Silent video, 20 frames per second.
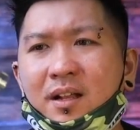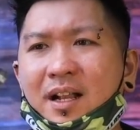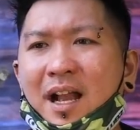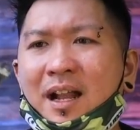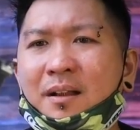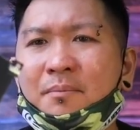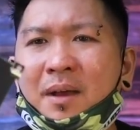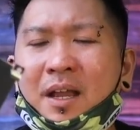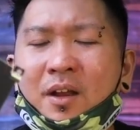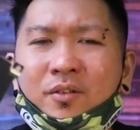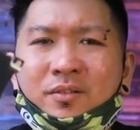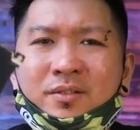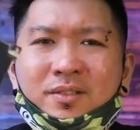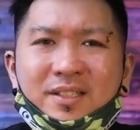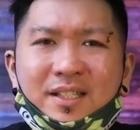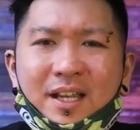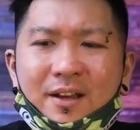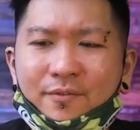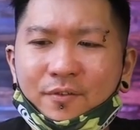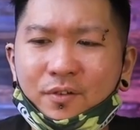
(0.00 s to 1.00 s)
cut my own
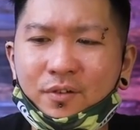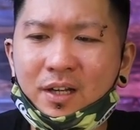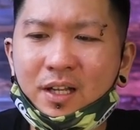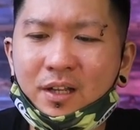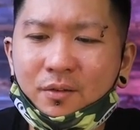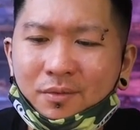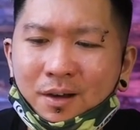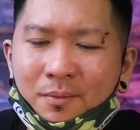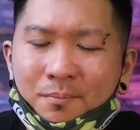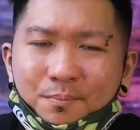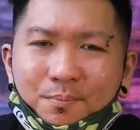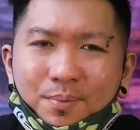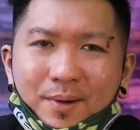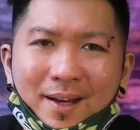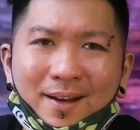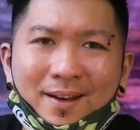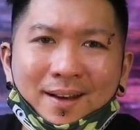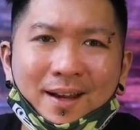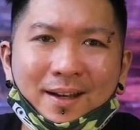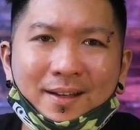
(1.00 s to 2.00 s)
self only one
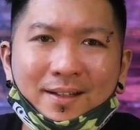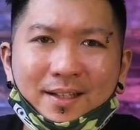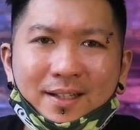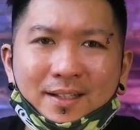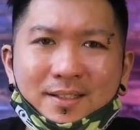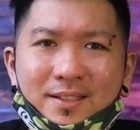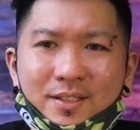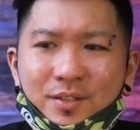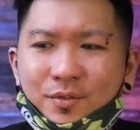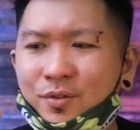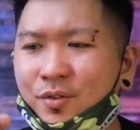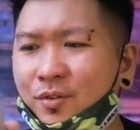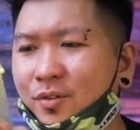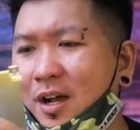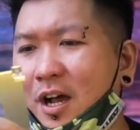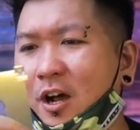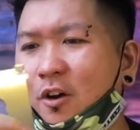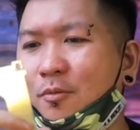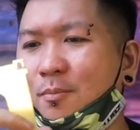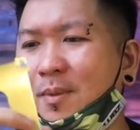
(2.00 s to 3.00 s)
plate like this. You know
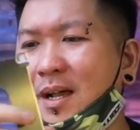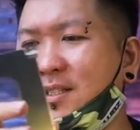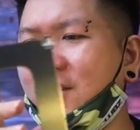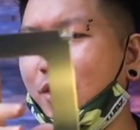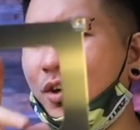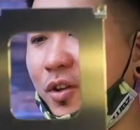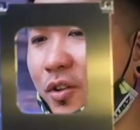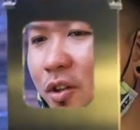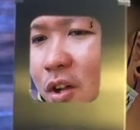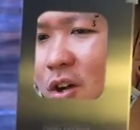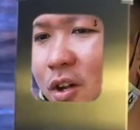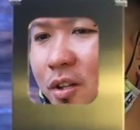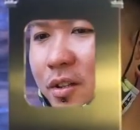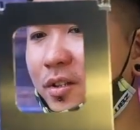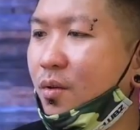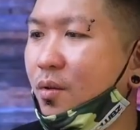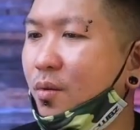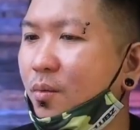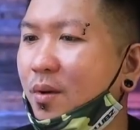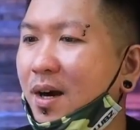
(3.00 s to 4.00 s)
how much or not?
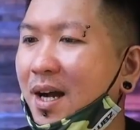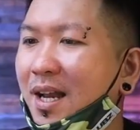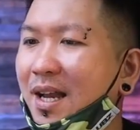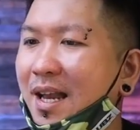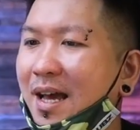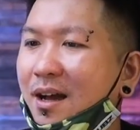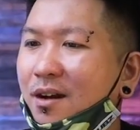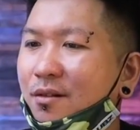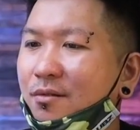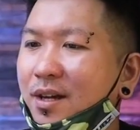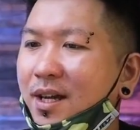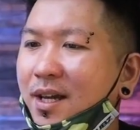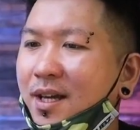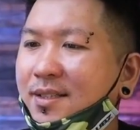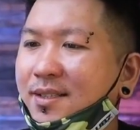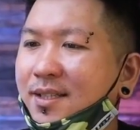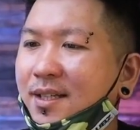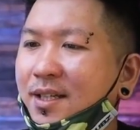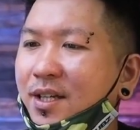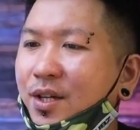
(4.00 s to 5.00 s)
Walao
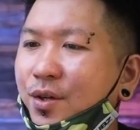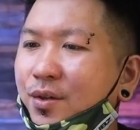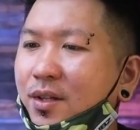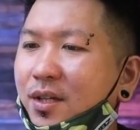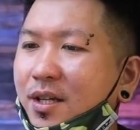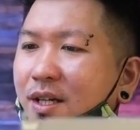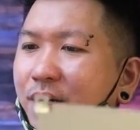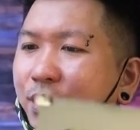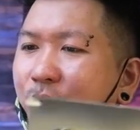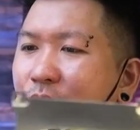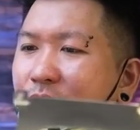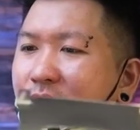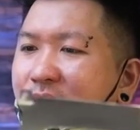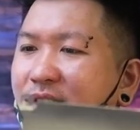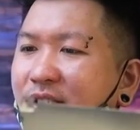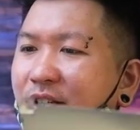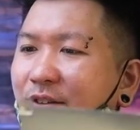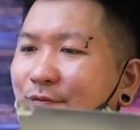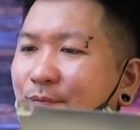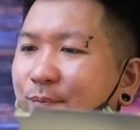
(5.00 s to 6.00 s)
eh, Circuit Hero
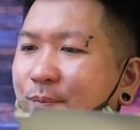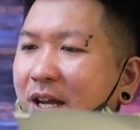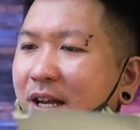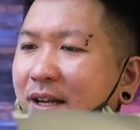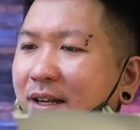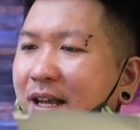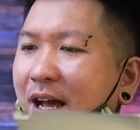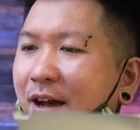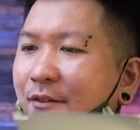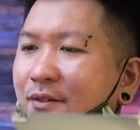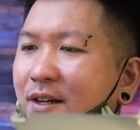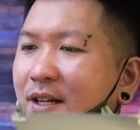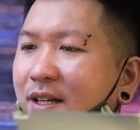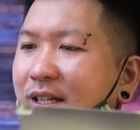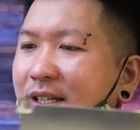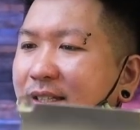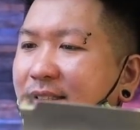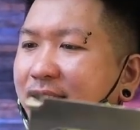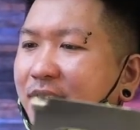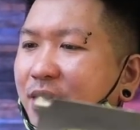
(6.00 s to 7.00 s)
shift plate cover
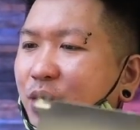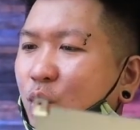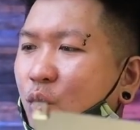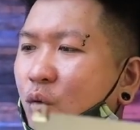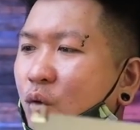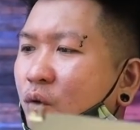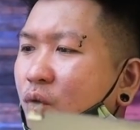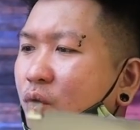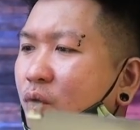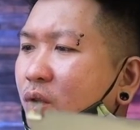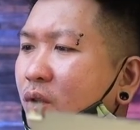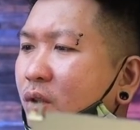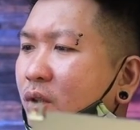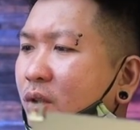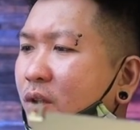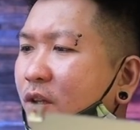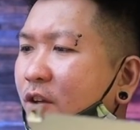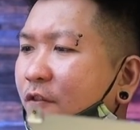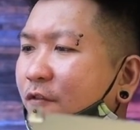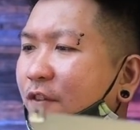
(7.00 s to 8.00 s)
DC2,
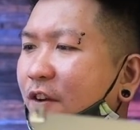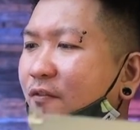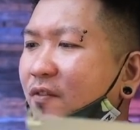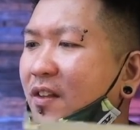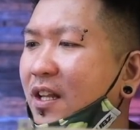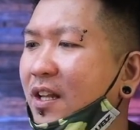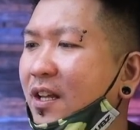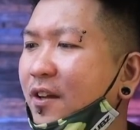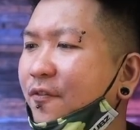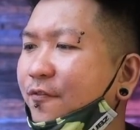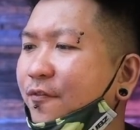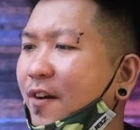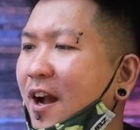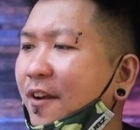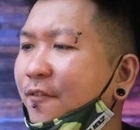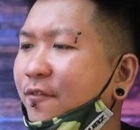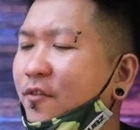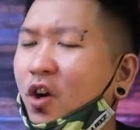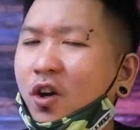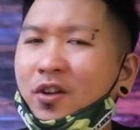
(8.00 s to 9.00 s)

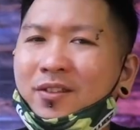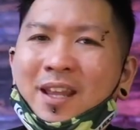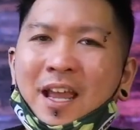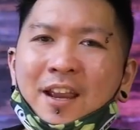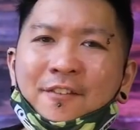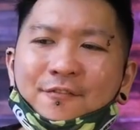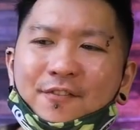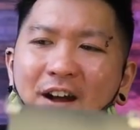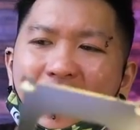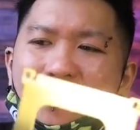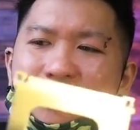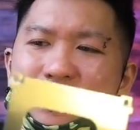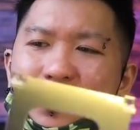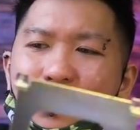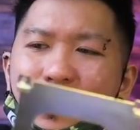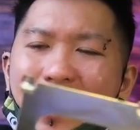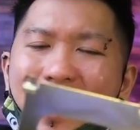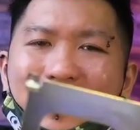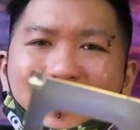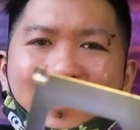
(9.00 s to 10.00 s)
55.95
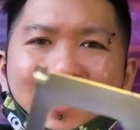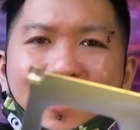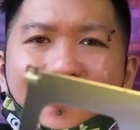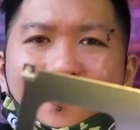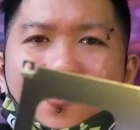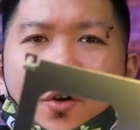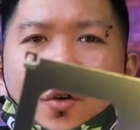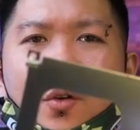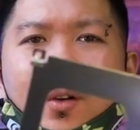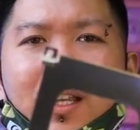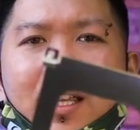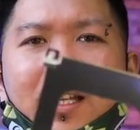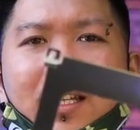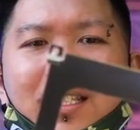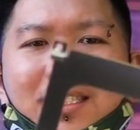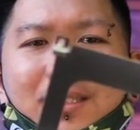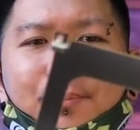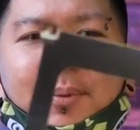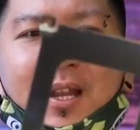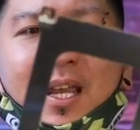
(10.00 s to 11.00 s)
USD for only
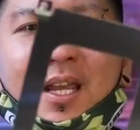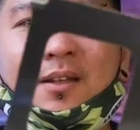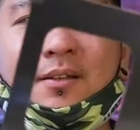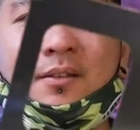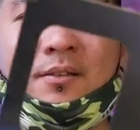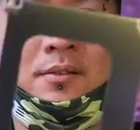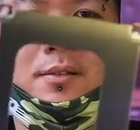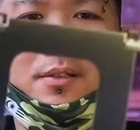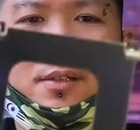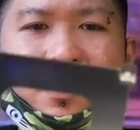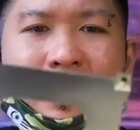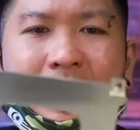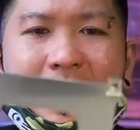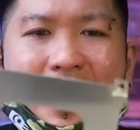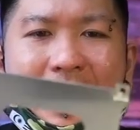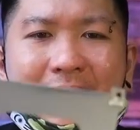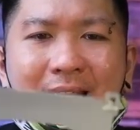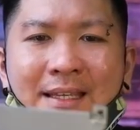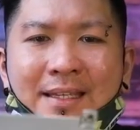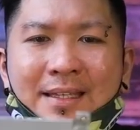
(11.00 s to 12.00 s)
this plate.
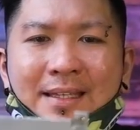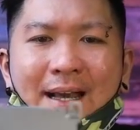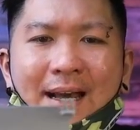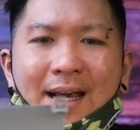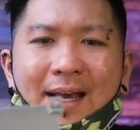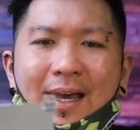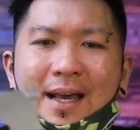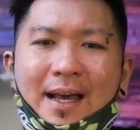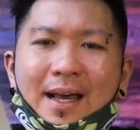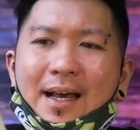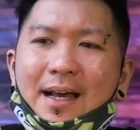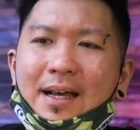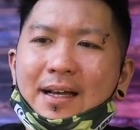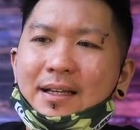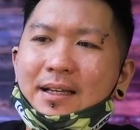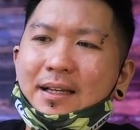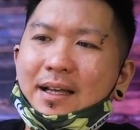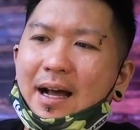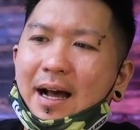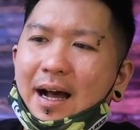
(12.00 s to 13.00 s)

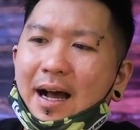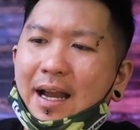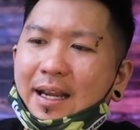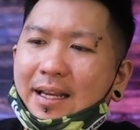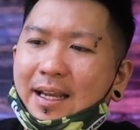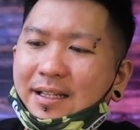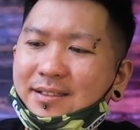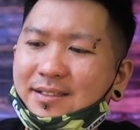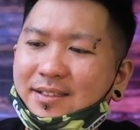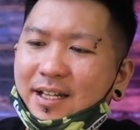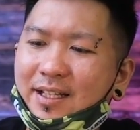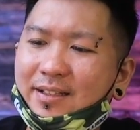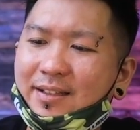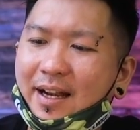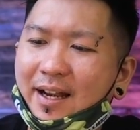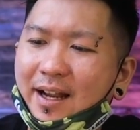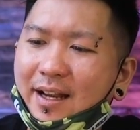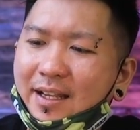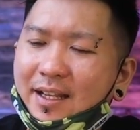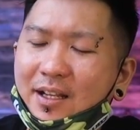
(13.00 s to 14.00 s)
Hiya! I can straight
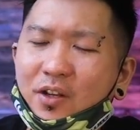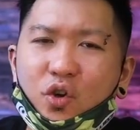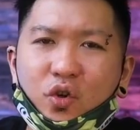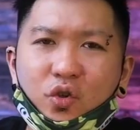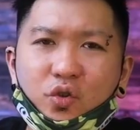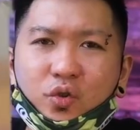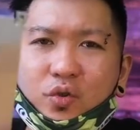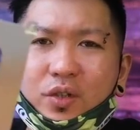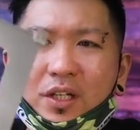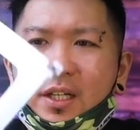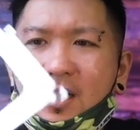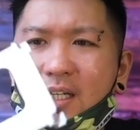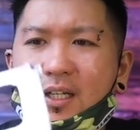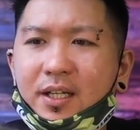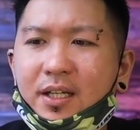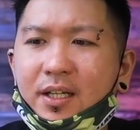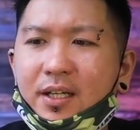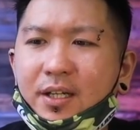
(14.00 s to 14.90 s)
directly go to the